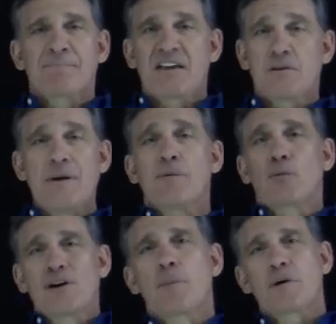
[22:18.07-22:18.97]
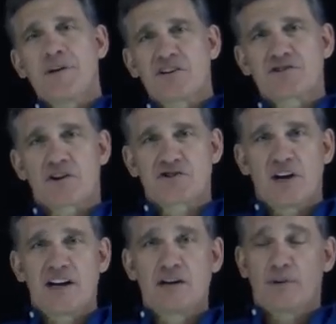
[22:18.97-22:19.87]
And the people that went home and immediately started
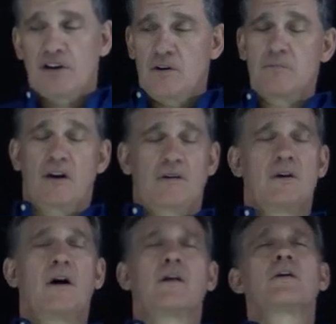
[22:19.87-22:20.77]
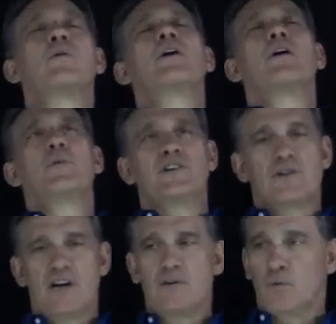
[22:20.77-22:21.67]
studying went, oh my God, look what all we
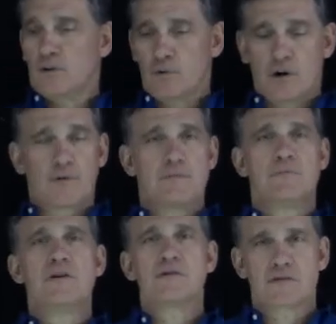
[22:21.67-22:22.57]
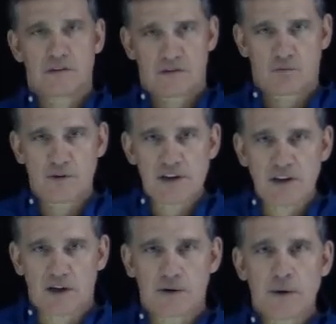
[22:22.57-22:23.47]
did and look what all we missed in this
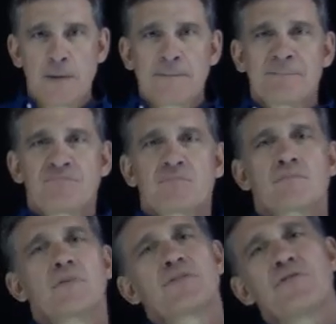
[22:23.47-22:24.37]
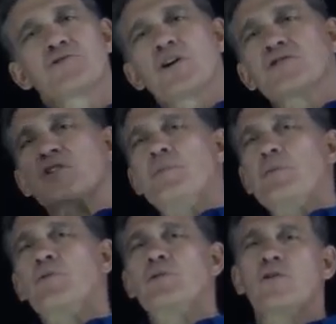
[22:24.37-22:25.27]
weekend. But then there's also the
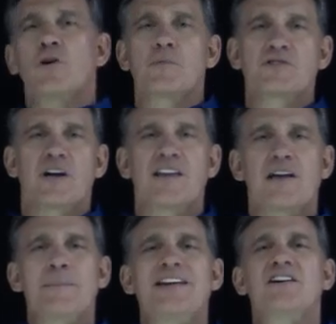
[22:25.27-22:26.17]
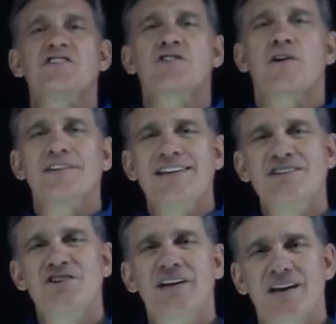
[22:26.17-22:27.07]
people who don't go home and study and immediately start
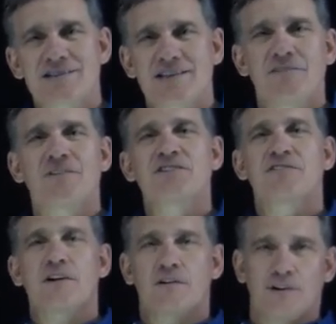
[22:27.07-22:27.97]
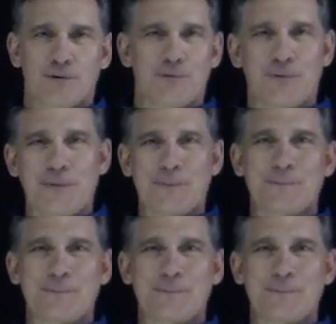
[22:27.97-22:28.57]
teaching it as if it's their own.